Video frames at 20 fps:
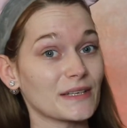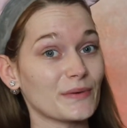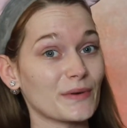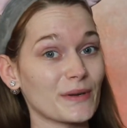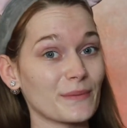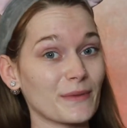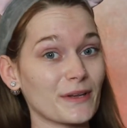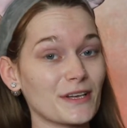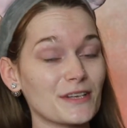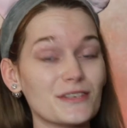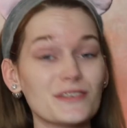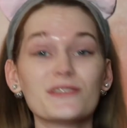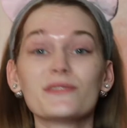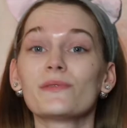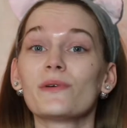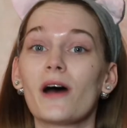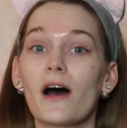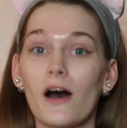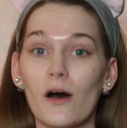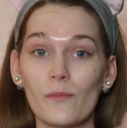what I'm gonna do.
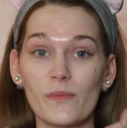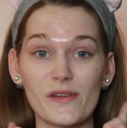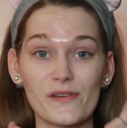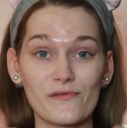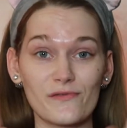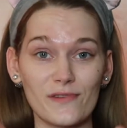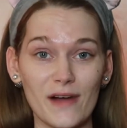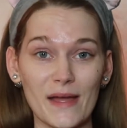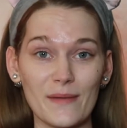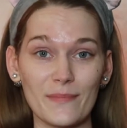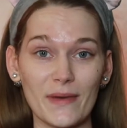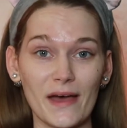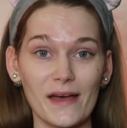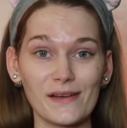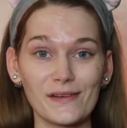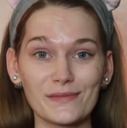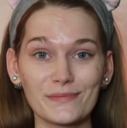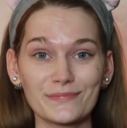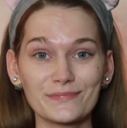I'll be right back.